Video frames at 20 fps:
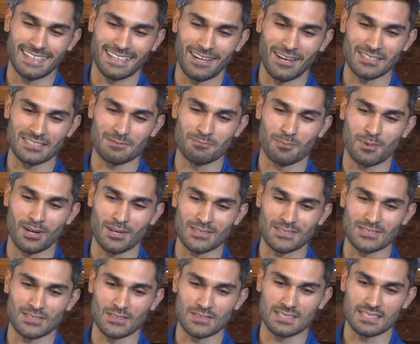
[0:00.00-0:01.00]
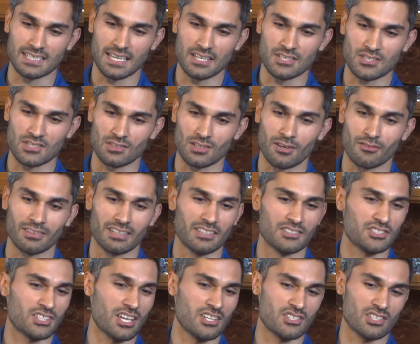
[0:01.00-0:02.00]
Awesome Bar Association, Law Related
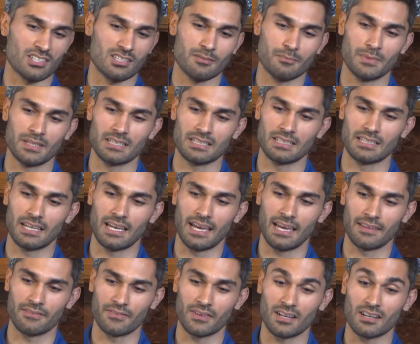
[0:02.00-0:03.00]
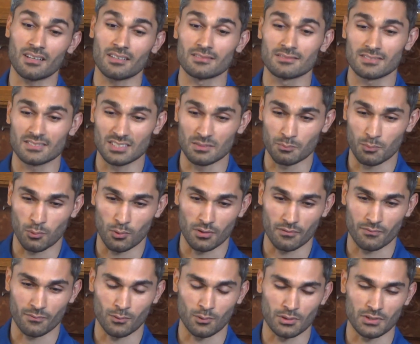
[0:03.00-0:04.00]
Education Committee, and their
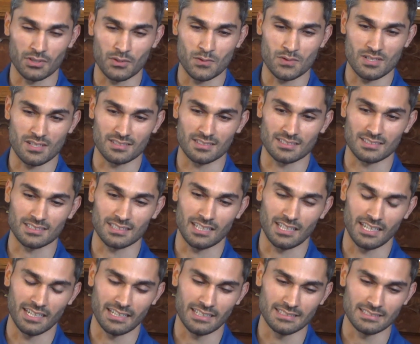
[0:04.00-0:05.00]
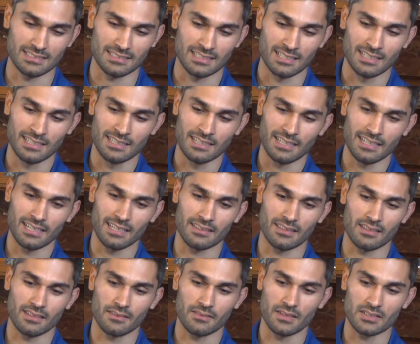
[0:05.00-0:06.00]
support for the Youth Justice Alliance.
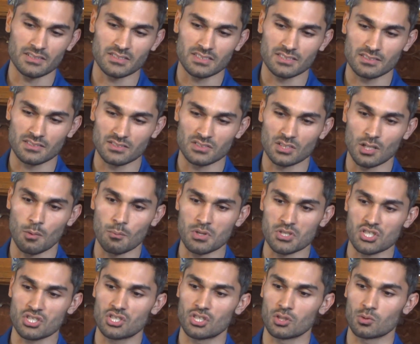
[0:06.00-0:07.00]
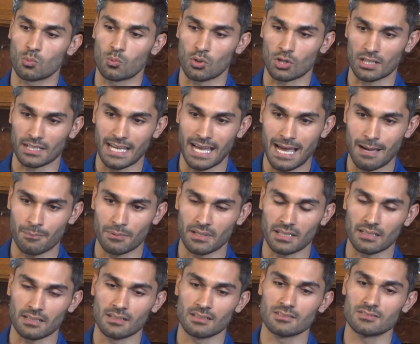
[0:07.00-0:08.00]
And there's so much good work
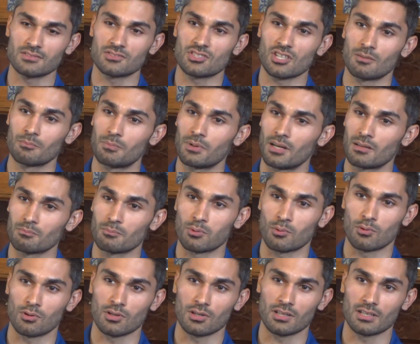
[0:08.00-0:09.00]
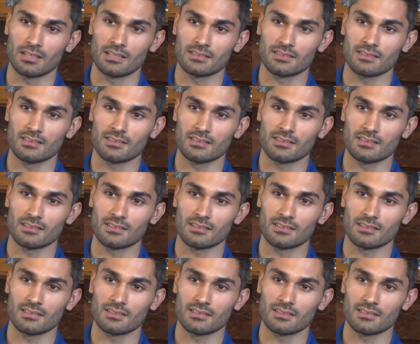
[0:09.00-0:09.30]
happening. Jump on board.